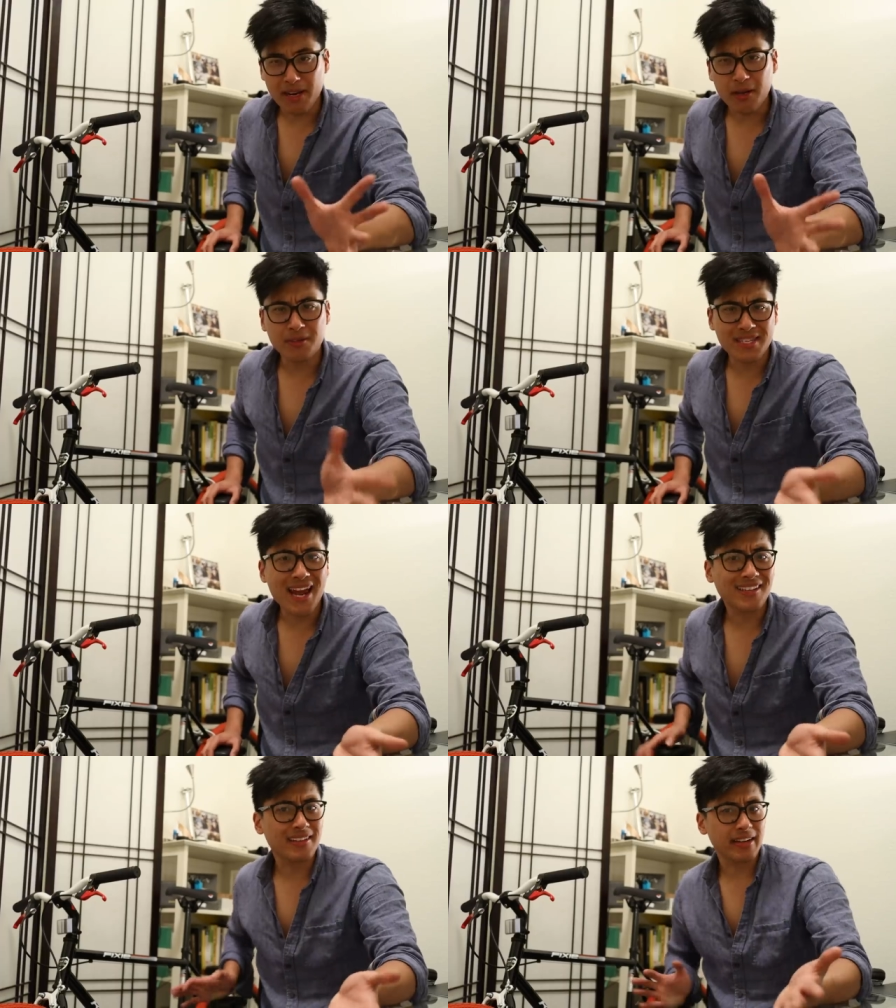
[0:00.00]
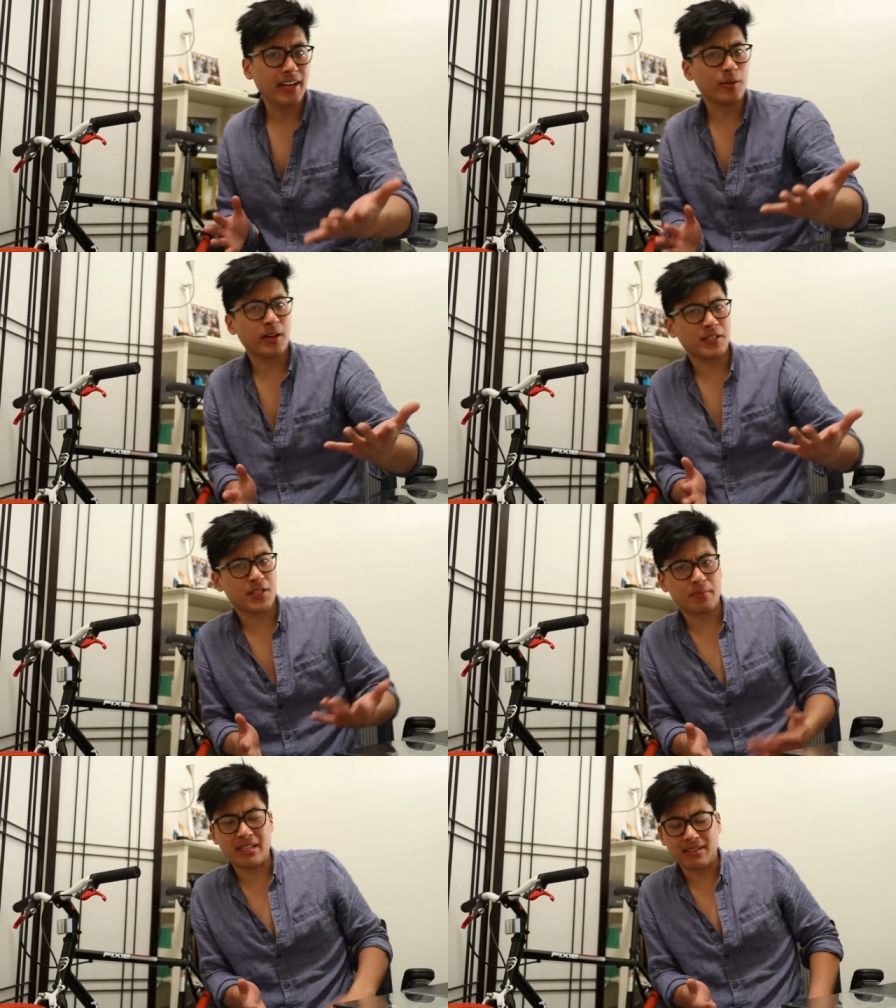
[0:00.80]
my own sanity, I don't want to
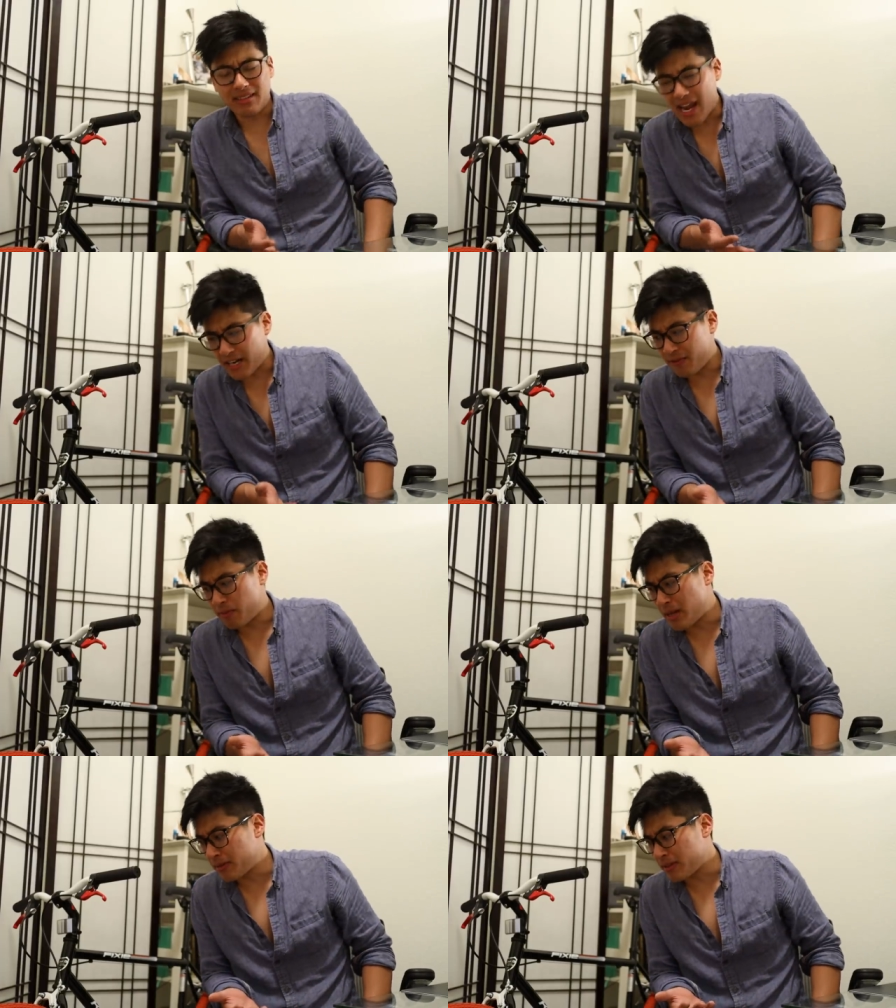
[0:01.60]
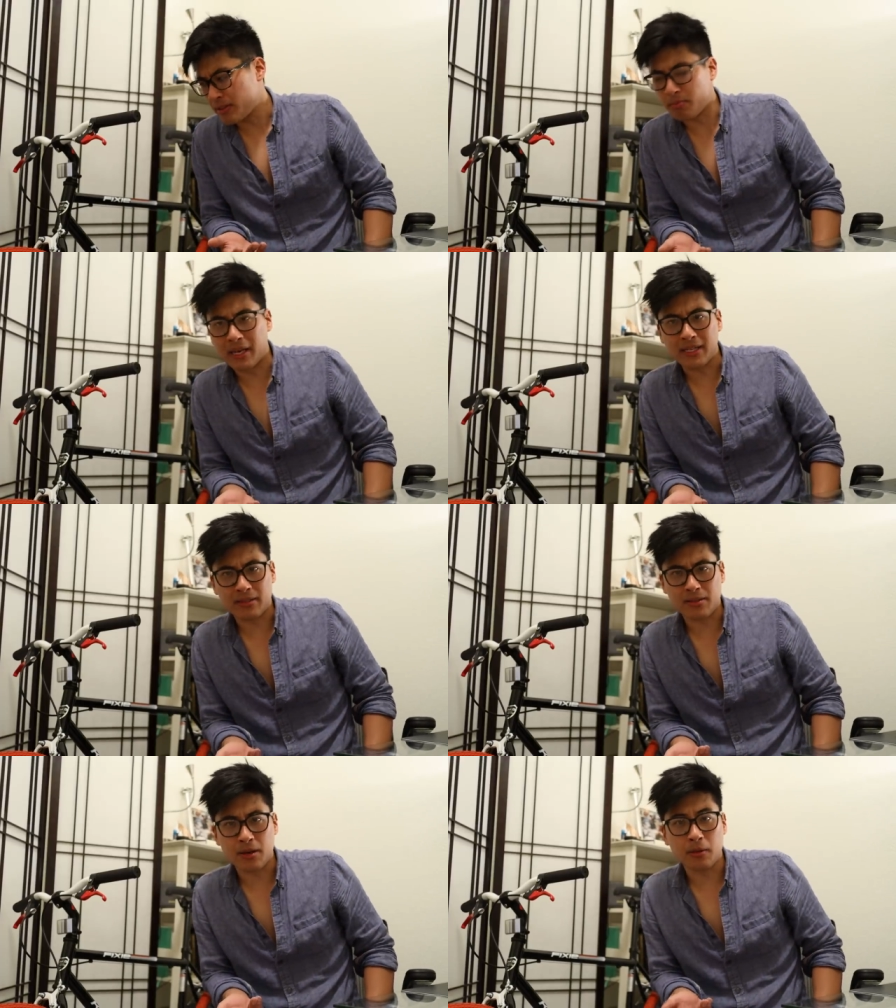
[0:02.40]
just be negative about this
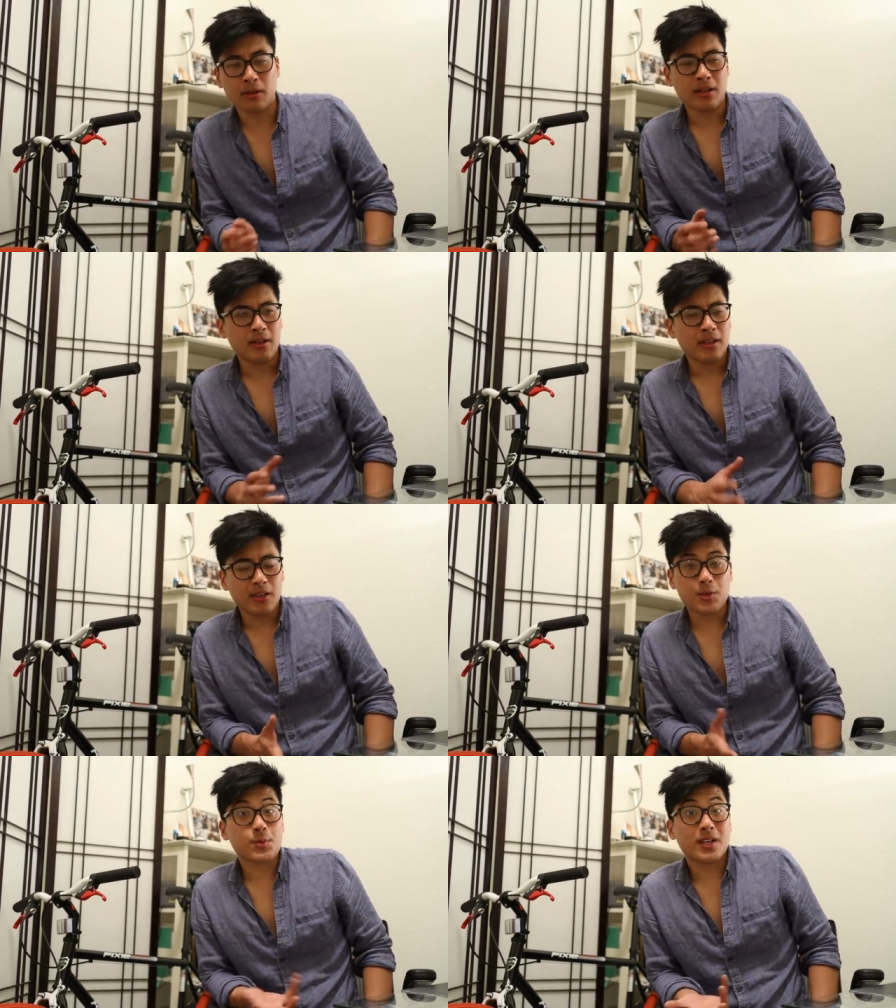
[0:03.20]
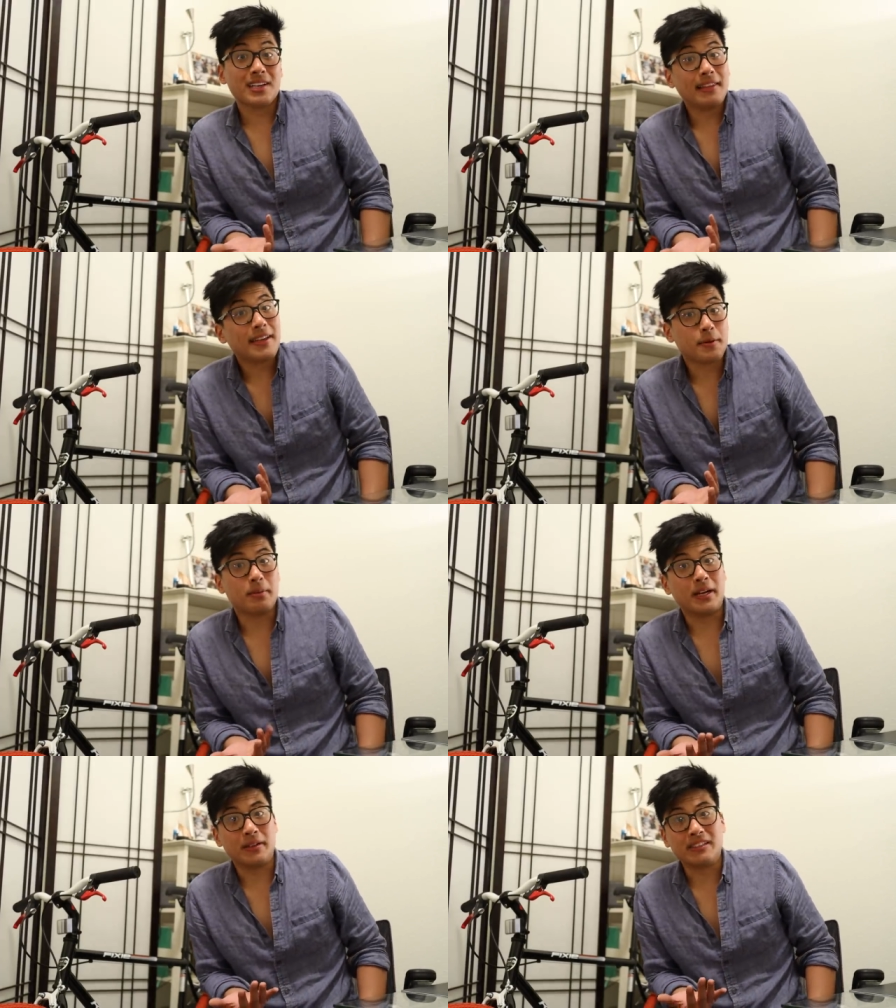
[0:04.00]
bike, so here's what I like
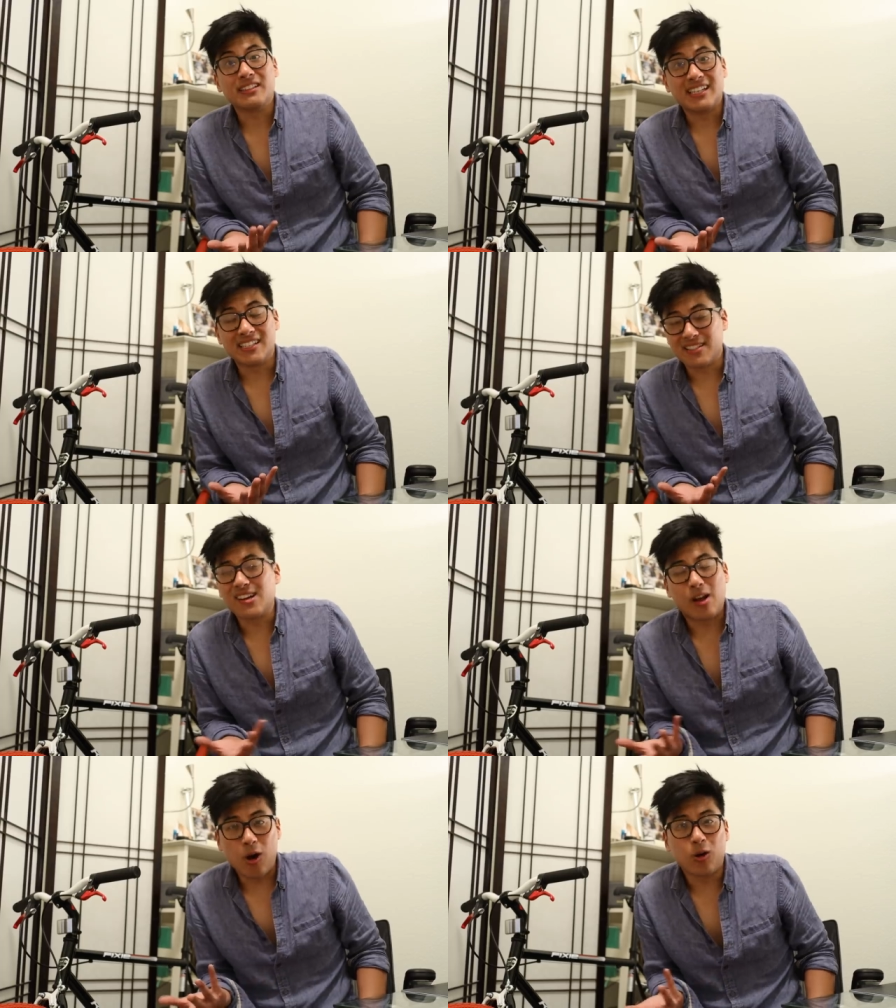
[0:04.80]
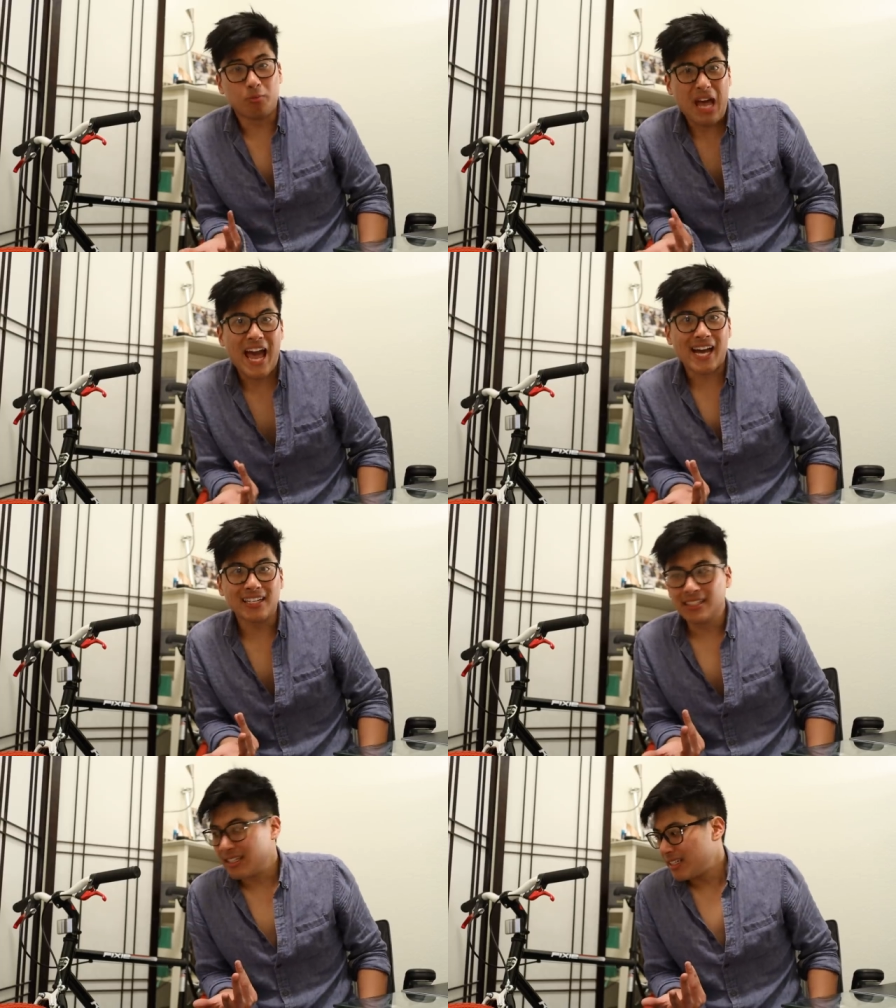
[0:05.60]
about it. It's not all
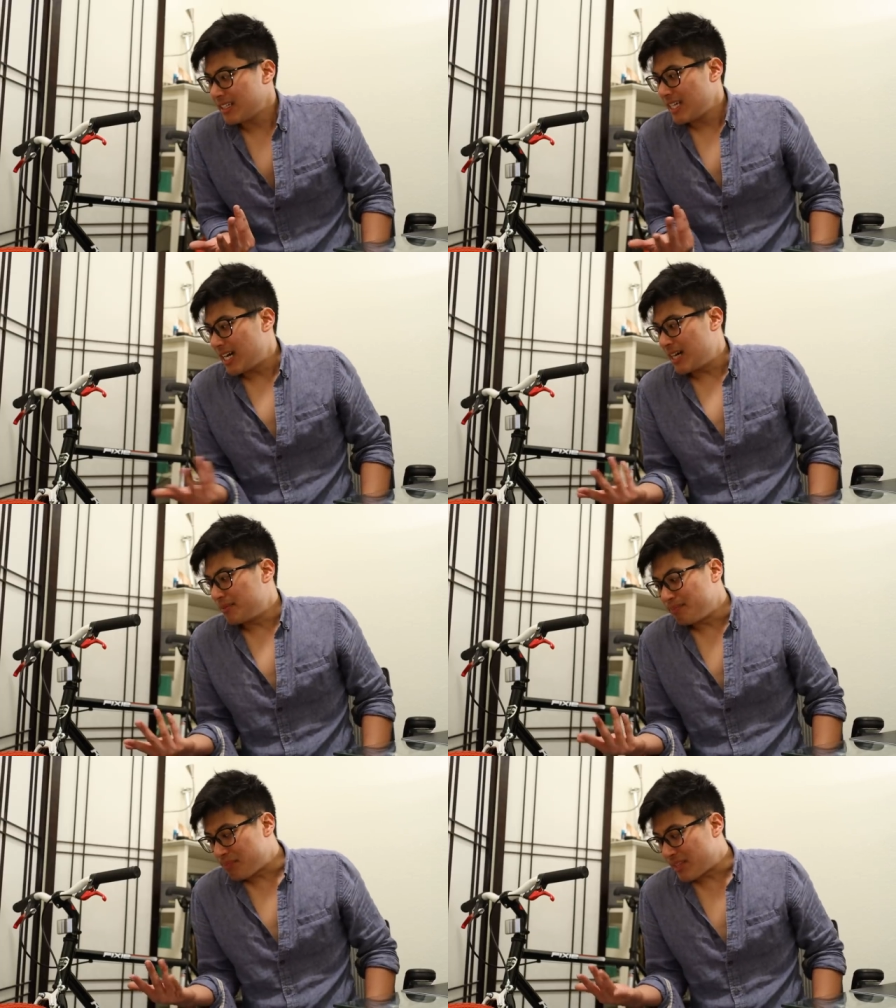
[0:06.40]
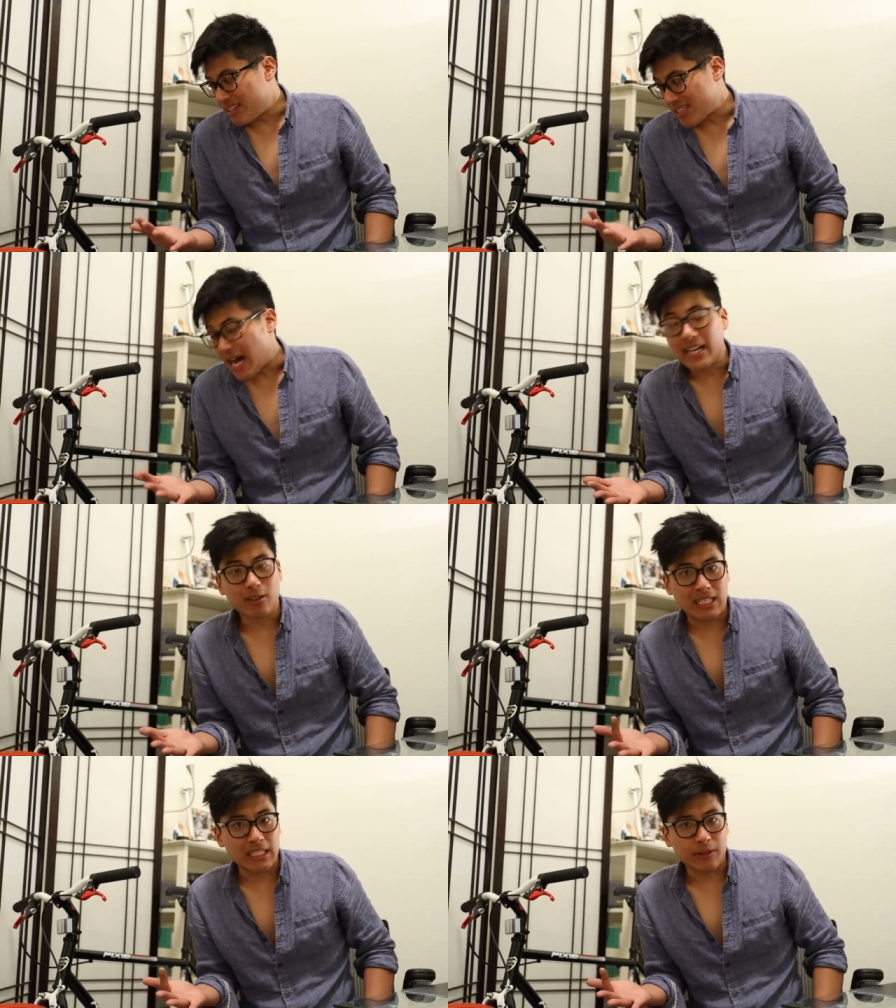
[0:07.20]
bad. Um, the
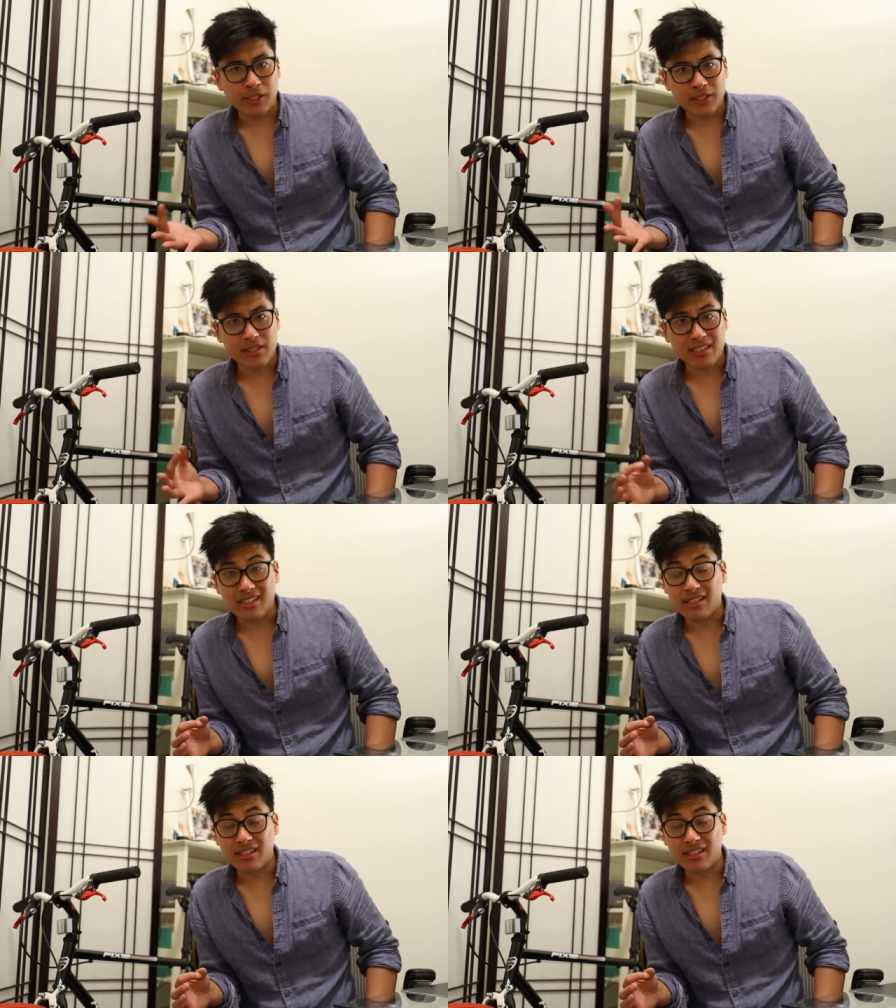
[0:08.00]
tire clearance